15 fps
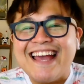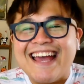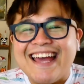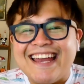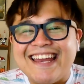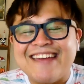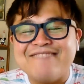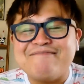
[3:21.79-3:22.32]

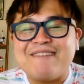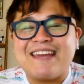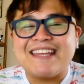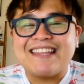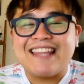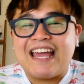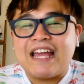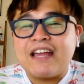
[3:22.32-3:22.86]
And it made
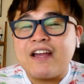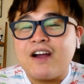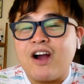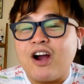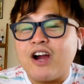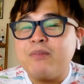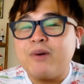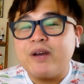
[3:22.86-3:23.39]
like
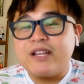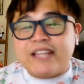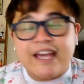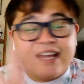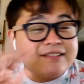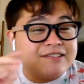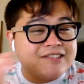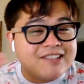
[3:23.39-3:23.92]
hard-boiled
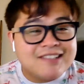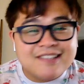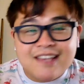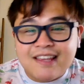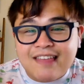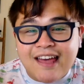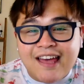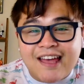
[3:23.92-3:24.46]
eggs just
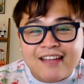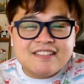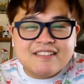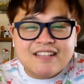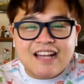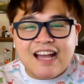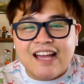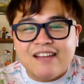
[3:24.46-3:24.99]
like that.
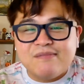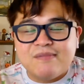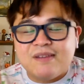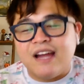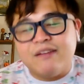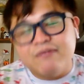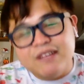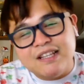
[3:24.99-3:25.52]
I
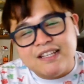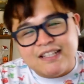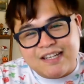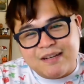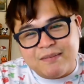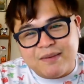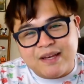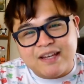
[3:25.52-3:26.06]
really
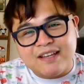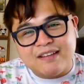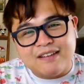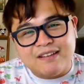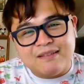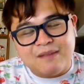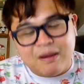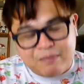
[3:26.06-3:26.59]
need
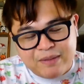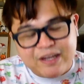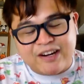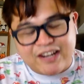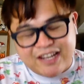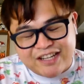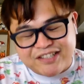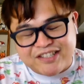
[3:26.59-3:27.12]
a
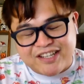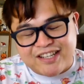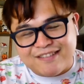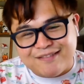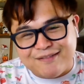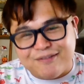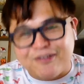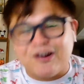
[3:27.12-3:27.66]
bigger
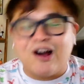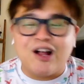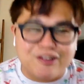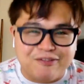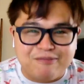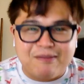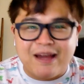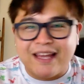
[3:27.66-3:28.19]
kitchen for all
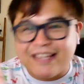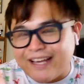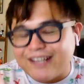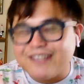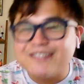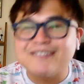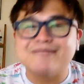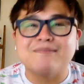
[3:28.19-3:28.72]
of my
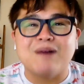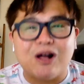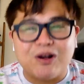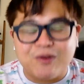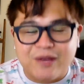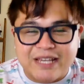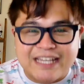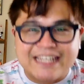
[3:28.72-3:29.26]
like small
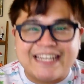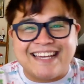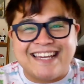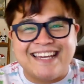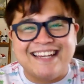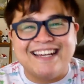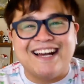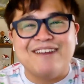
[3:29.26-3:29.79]
quinky
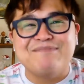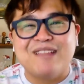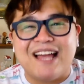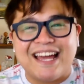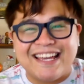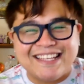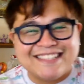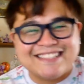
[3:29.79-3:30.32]
dink
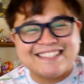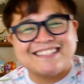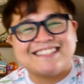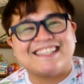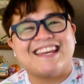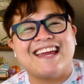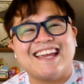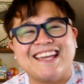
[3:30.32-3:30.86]
appliances
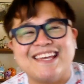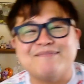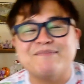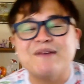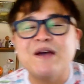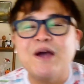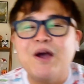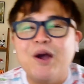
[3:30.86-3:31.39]
that I keep
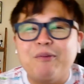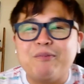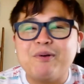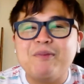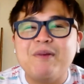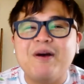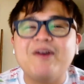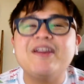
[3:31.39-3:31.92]

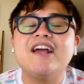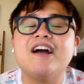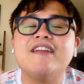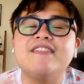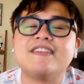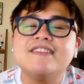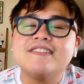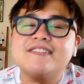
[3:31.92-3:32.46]
promoting
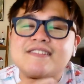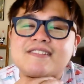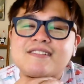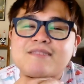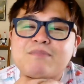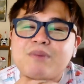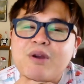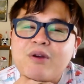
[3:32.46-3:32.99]
on this
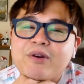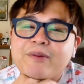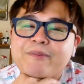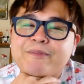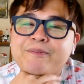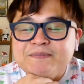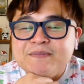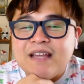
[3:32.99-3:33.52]

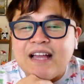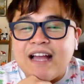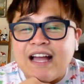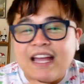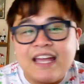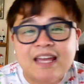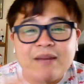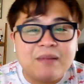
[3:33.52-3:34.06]
program. I
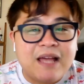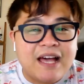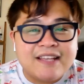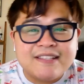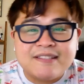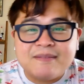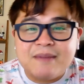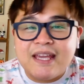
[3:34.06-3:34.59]
had a
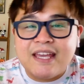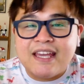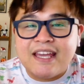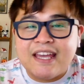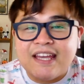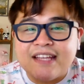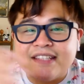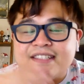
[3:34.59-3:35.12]
blast making
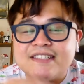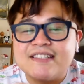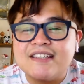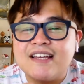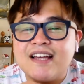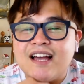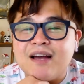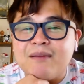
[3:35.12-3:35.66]
it.
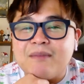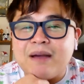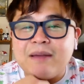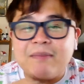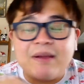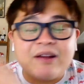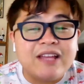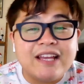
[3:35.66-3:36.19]
I
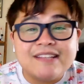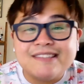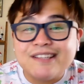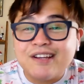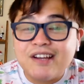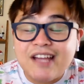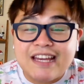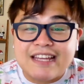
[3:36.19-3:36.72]
barely had to
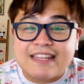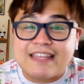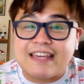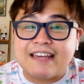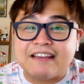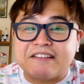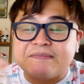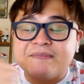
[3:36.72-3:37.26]
cook
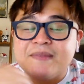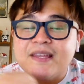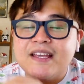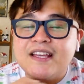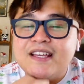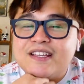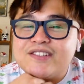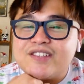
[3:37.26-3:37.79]
anything.
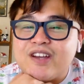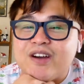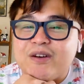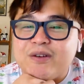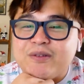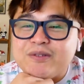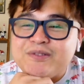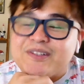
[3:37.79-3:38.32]
So
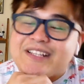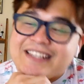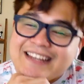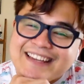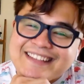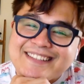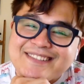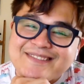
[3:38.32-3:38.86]
it was really
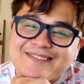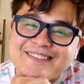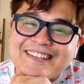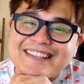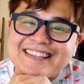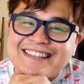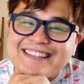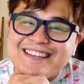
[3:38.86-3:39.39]
nice
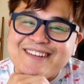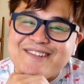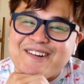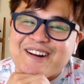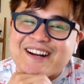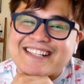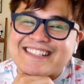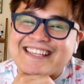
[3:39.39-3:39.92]
when it
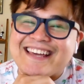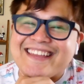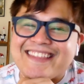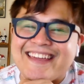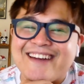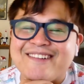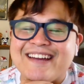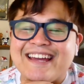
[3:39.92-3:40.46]
works out
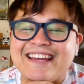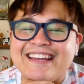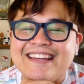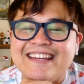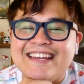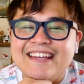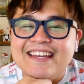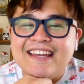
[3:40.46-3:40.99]
that way.
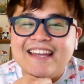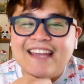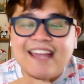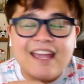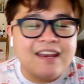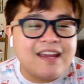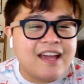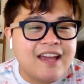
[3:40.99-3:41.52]

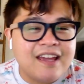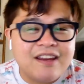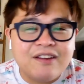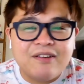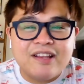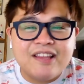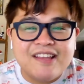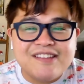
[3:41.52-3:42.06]
And I had a
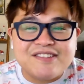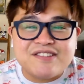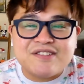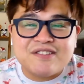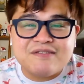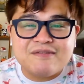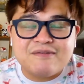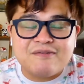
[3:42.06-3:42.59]
great
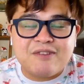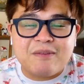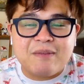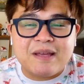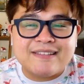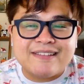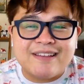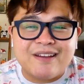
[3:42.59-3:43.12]
lunch from
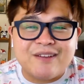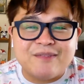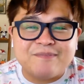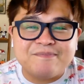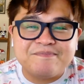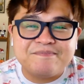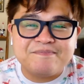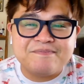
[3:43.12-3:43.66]
it. So
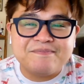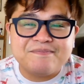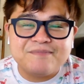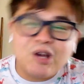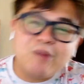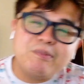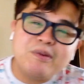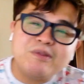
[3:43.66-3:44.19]

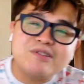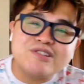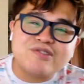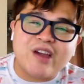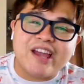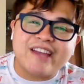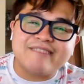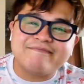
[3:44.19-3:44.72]
hope you
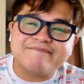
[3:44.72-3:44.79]
enjoy.